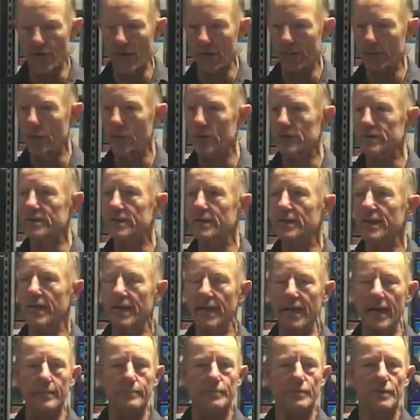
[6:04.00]
for that person
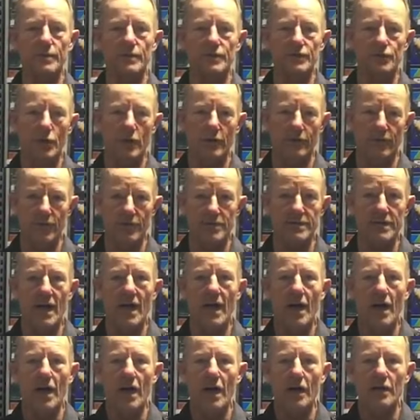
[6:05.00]
getting up to the
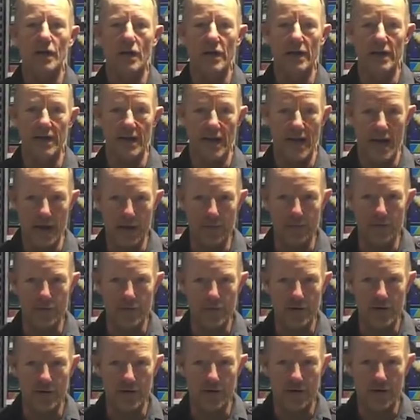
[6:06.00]
surface in
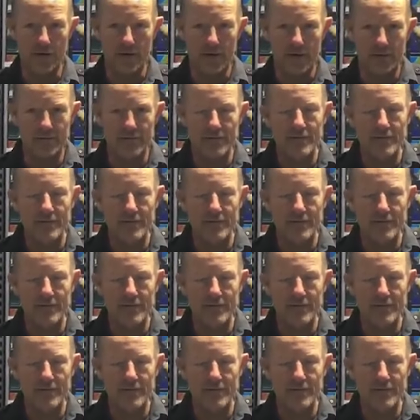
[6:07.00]
every dive.